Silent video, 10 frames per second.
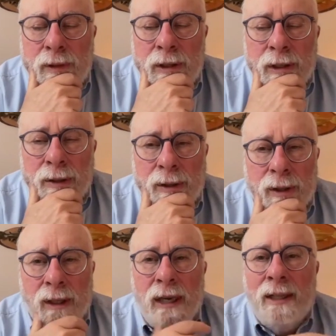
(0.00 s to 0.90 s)

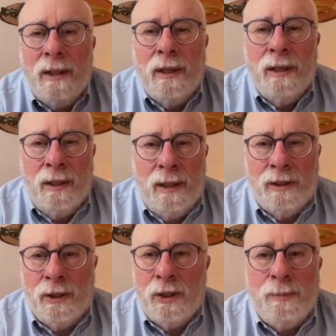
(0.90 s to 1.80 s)

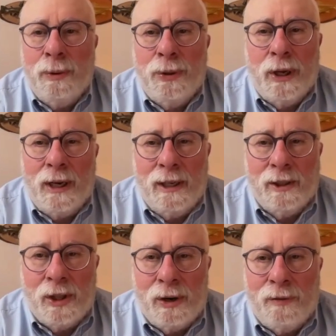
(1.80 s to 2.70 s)
It's a simple thing and
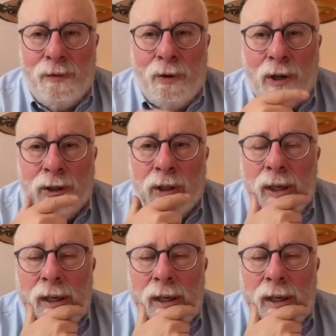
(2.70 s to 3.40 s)
it's their fault.